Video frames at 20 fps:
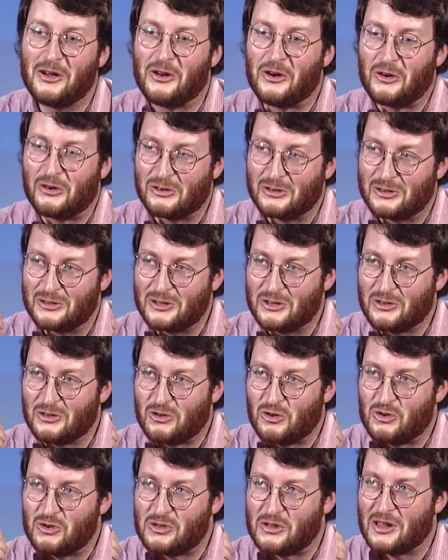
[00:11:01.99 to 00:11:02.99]
you know,
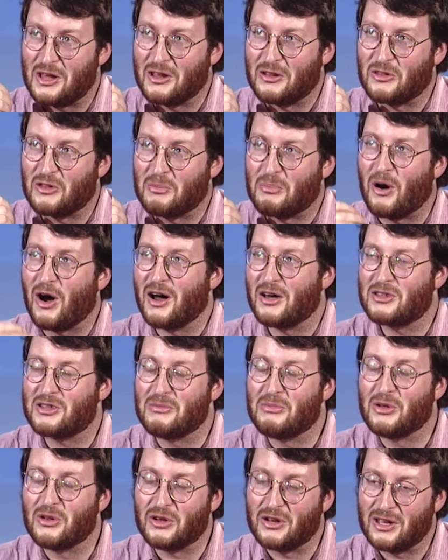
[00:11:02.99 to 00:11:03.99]
there's the
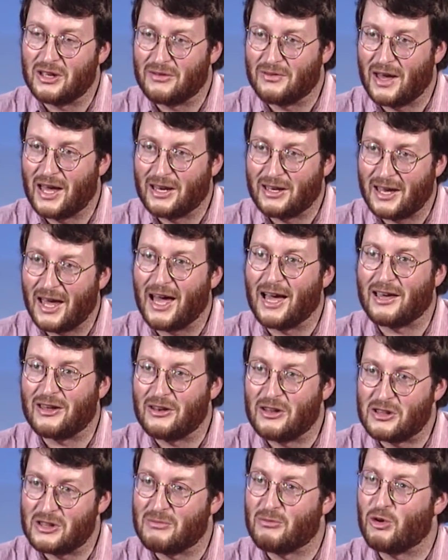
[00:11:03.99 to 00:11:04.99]
possibility of
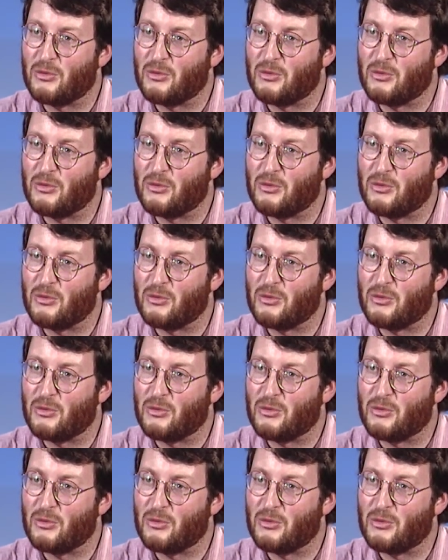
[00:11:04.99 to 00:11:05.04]
antagonism